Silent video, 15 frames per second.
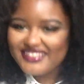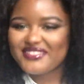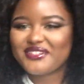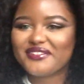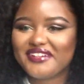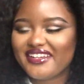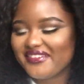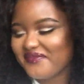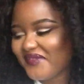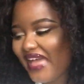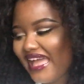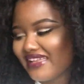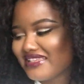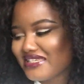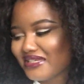Sorry,
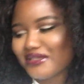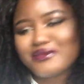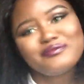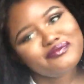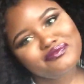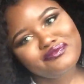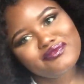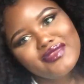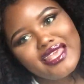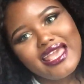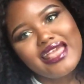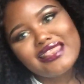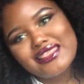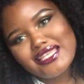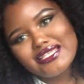had to.
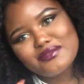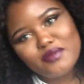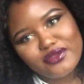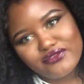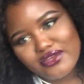That's my